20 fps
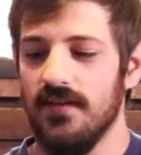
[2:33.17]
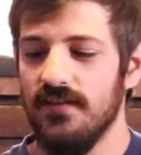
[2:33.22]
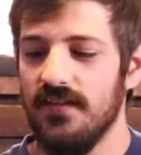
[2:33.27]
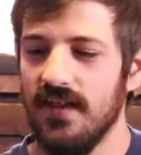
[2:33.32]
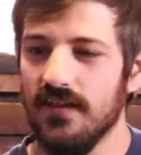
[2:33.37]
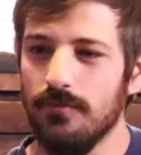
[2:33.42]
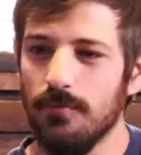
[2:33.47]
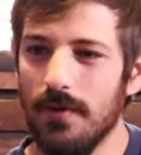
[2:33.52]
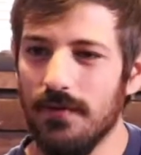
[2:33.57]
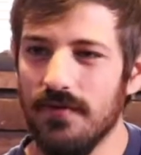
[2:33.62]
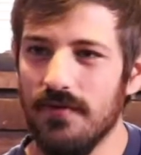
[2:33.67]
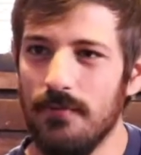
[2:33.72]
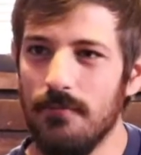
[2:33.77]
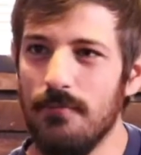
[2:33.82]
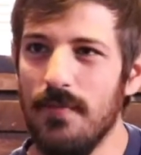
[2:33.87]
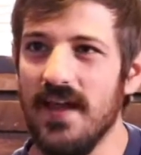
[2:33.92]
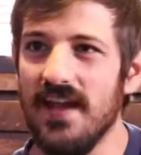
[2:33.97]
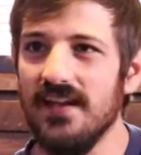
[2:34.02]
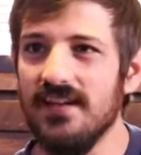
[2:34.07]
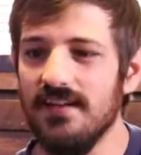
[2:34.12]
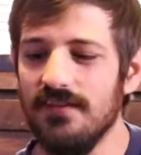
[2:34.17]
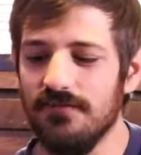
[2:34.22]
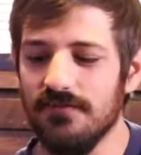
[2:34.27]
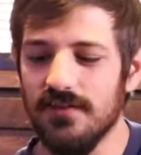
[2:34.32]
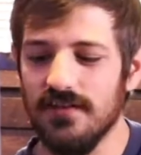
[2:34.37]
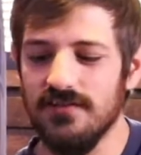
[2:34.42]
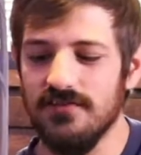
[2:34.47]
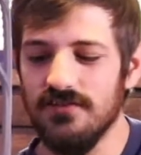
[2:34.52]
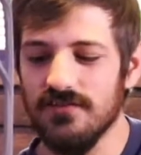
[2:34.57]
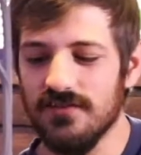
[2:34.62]
That's probably the main
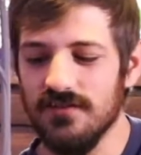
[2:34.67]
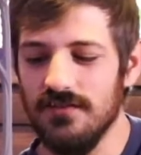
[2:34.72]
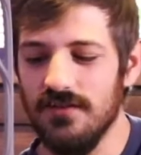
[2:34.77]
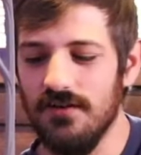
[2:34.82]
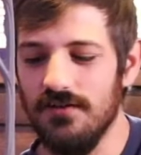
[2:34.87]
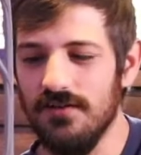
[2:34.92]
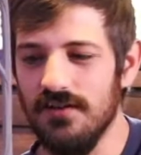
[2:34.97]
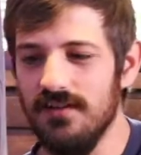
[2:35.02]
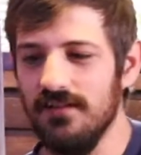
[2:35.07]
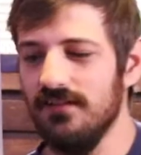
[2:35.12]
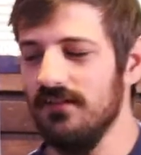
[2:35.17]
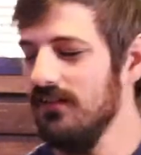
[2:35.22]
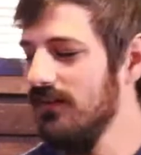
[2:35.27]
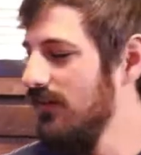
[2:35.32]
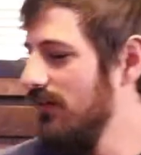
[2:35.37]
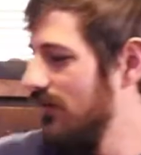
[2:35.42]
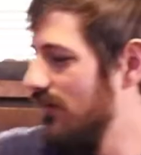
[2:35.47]
difference you can notice.